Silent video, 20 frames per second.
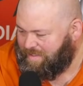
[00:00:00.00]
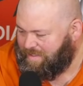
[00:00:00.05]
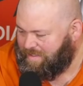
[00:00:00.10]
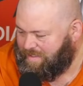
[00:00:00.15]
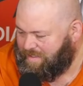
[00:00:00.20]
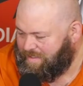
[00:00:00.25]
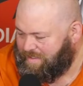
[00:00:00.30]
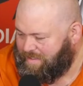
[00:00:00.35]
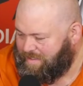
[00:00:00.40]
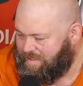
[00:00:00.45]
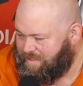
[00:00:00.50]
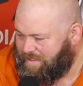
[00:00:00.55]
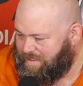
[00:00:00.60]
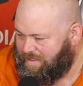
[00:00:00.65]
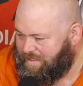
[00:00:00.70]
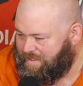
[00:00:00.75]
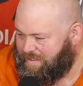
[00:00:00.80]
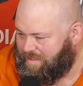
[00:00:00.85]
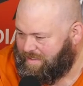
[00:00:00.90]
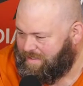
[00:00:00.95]

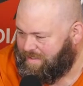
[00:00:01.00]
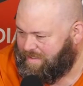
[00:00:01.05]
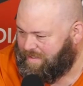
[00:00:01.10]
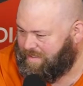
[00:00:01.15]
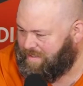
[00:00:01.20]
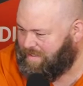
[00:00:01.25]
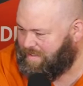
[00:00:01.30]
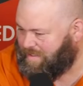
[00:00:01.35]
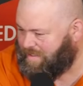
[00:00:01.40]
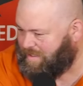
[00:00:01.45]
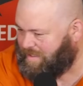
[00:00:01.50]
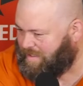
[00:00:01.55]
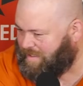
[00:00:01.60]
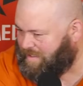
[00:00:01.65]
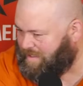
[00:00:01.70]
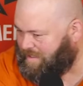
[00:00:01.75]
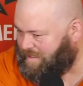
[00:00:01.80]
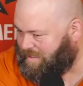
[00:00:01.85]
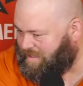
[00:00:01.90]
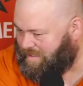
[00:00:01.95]

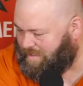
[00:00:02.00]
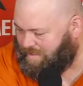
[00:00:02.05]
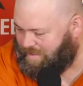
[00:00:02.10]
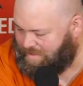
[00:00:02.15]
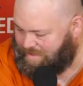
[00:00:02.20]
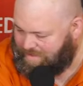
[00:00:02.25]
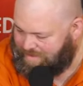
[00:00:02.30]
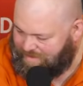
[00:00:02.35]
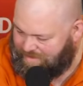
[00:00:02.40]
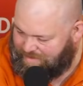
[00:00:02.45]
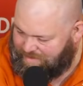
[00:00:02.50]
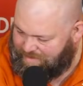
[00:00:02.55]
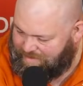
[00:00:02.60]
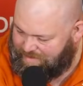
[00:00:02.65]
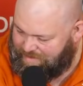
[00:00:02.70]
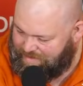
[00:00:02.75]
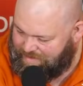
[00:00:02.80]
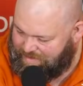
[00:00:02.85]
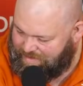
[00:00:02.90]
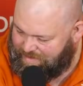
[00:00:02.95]

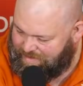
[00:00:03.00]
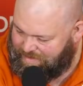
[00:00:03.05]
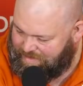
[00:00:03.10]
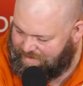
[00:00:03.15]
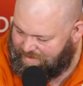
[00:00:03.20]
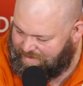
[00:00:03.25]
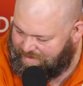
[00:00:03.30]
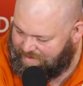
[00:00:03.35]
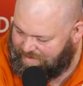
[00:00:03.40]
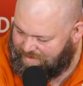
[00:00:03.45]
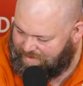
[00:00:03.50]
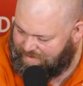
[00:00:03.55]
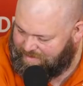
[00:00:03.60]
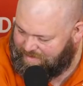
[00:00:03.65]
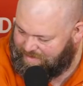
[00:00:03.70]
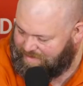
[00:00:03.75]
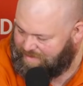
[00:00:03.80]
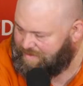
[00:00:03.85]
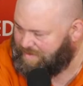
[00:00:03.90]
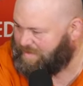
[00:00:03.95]

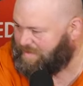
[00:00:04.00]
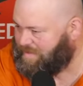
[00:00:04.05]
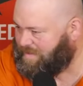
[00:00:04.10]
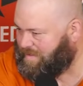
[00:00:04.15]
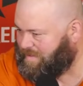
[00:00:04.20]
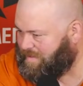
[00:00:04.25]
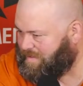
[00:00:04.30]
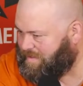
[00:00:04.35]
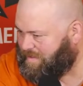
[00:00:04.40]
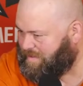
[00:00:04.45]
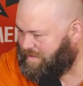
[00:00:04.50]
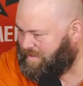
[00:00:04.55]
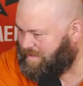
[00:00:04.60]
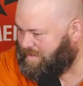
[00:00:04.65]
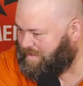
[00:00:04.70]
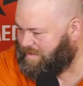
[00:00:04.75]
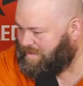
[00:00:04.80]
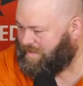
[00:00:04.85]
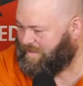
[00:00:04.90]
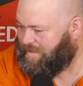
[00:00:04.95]

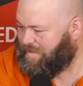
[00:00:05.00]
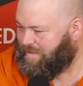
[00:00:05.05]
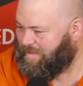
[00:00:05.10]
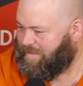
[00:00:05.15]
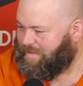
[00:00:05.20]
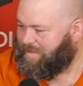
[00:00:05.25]
No words are spoken by the person on screen.